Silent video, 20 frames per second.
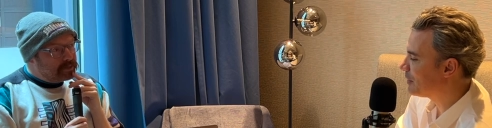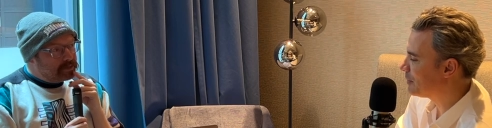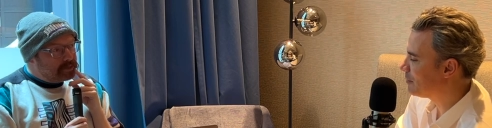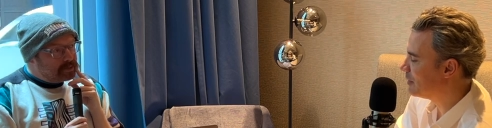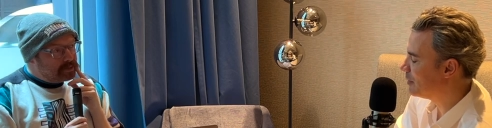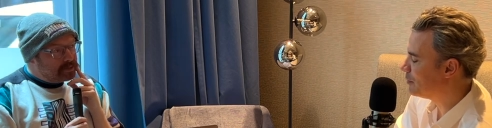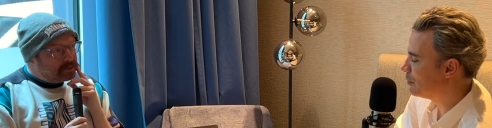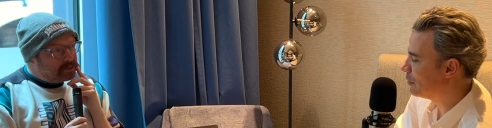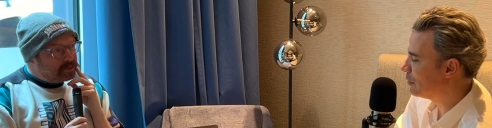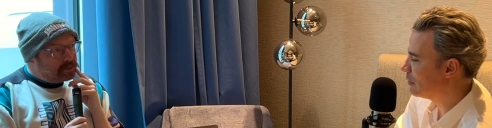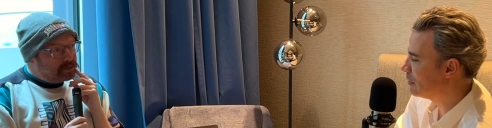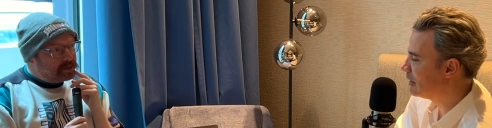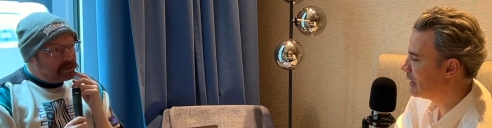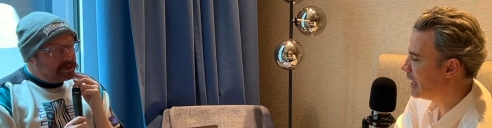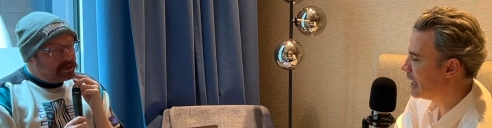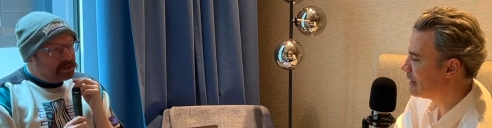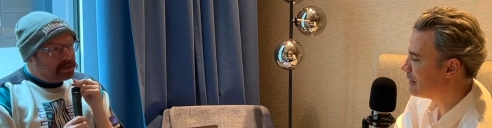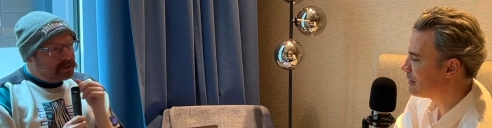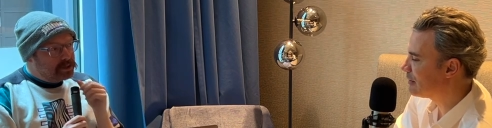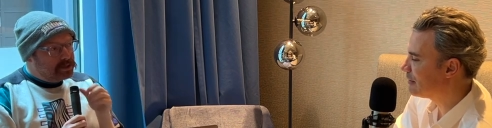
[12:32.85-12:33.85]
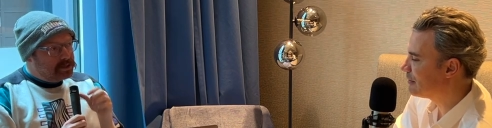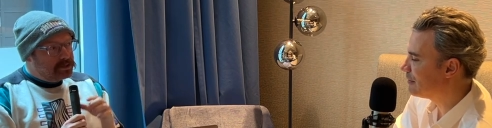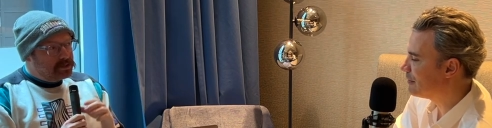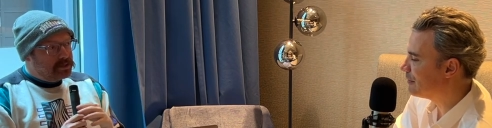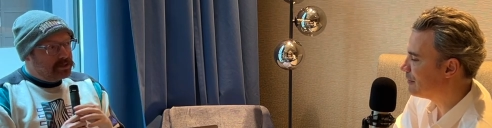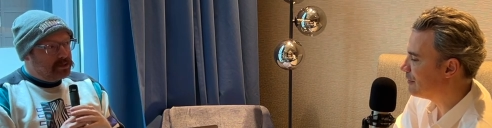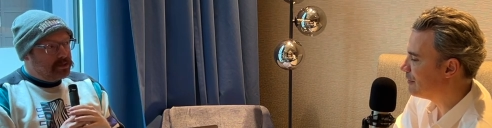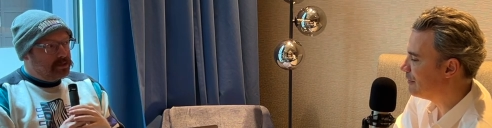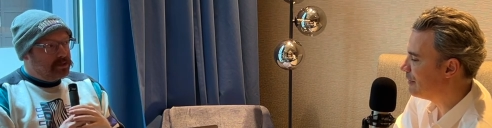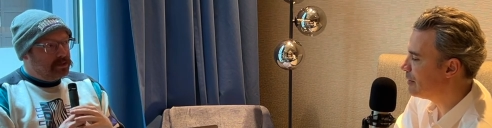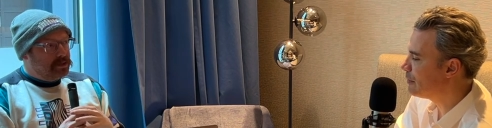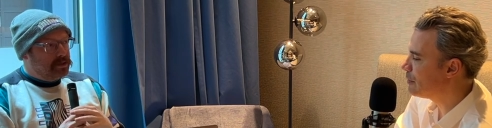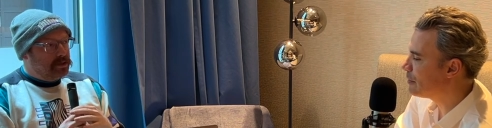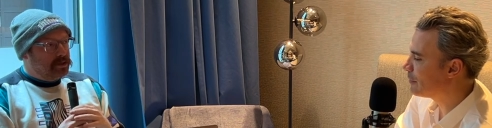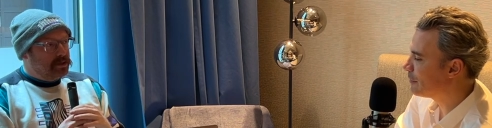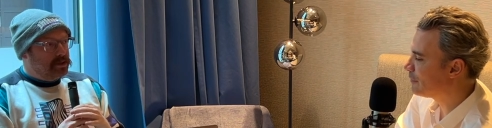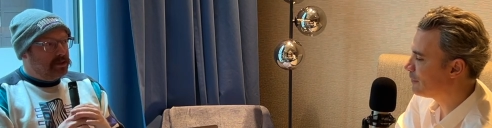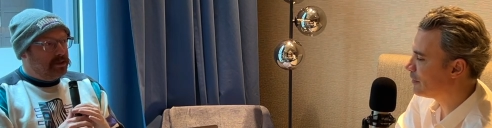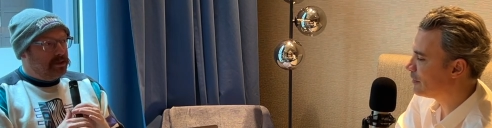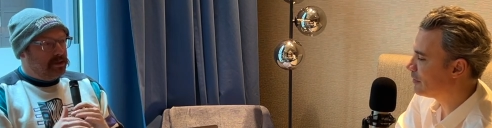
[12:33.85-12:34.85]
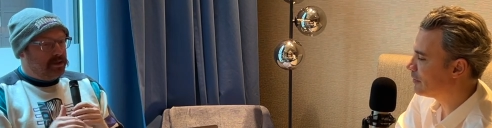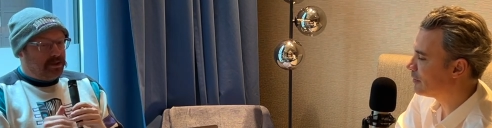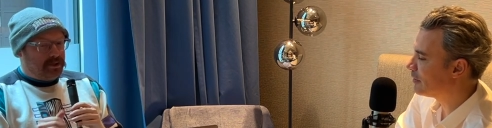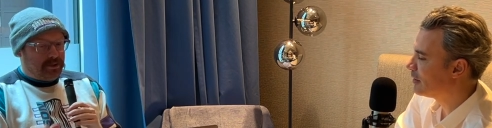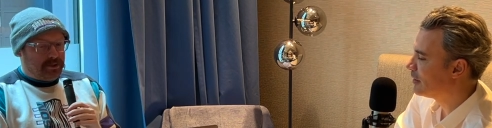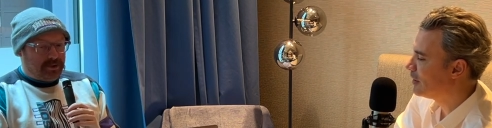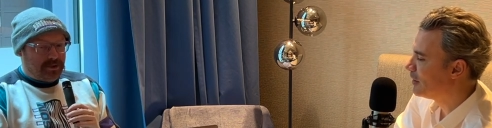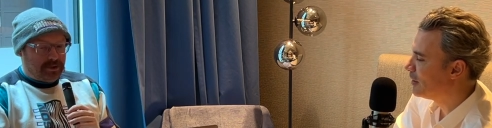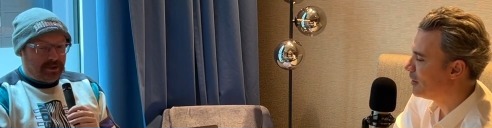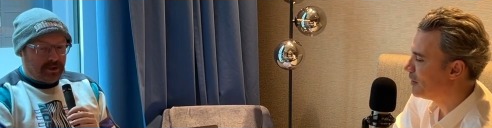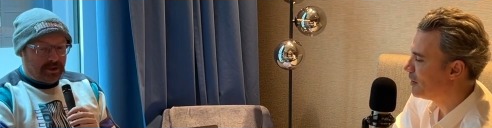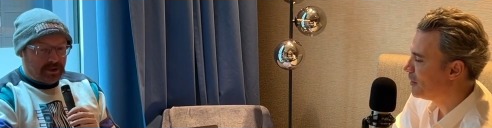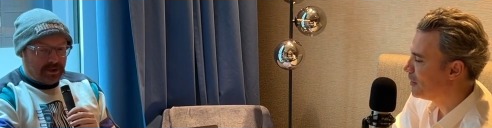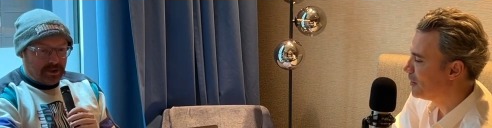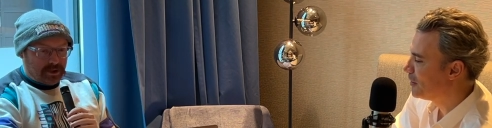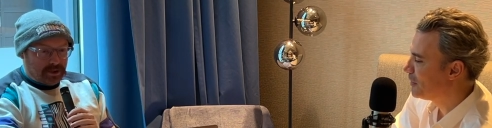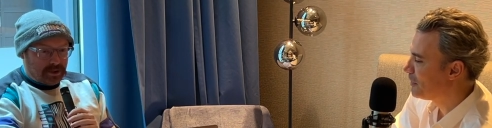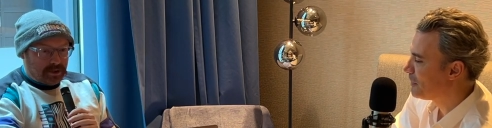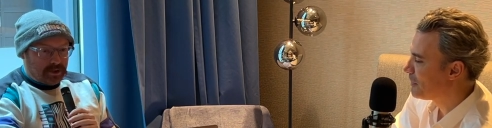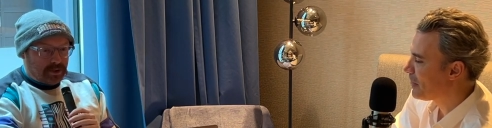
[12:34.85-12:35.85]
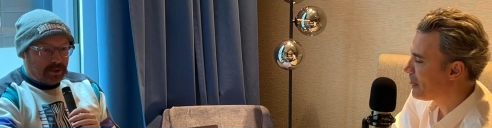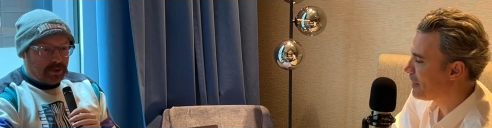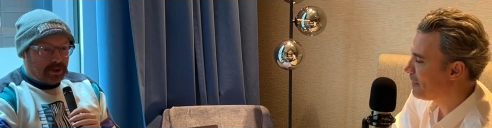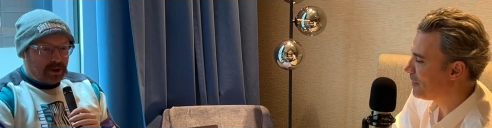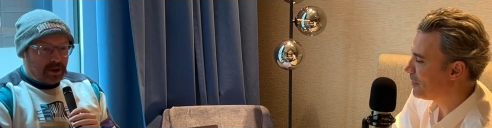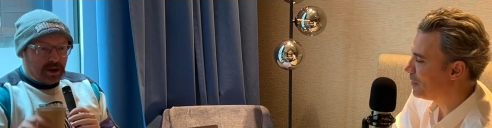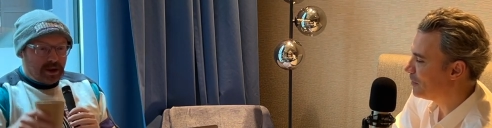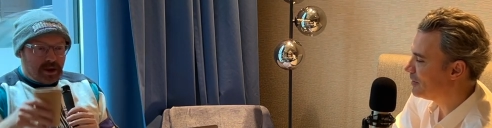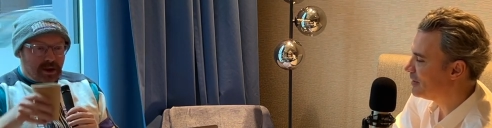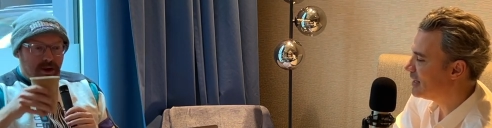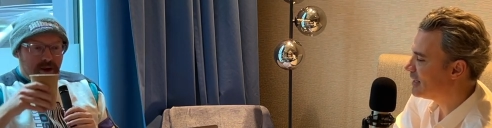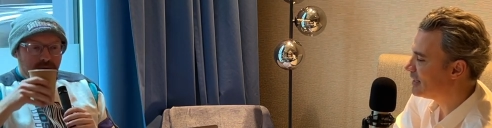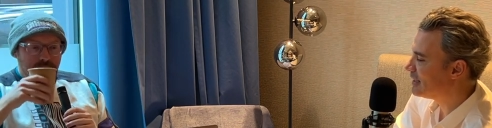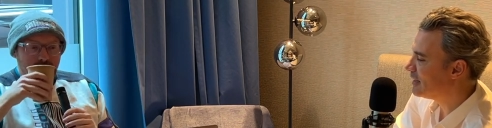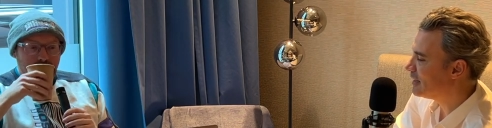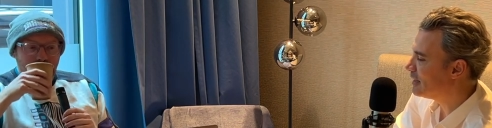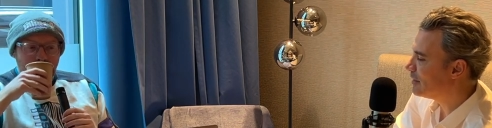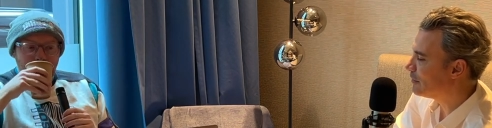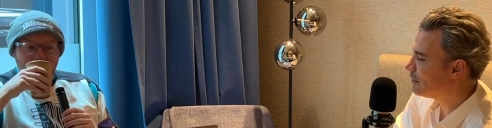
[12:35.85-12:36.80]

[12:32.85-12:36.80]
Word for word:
Speaker 1: with people, and very often the destiny